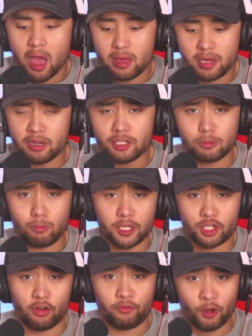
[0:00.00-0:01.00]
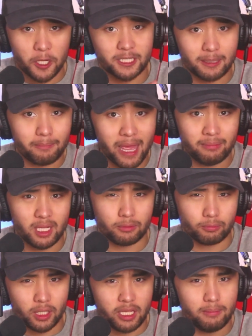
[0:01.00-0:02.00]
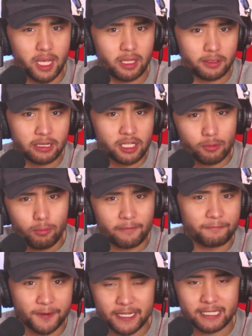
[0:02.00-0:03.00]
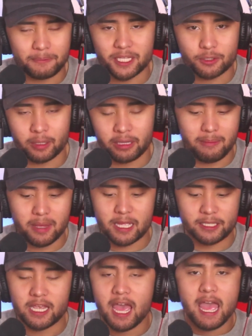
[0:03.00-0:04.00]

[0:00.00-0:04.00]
Here's what your First Amendment really means. Here's what free speech really means.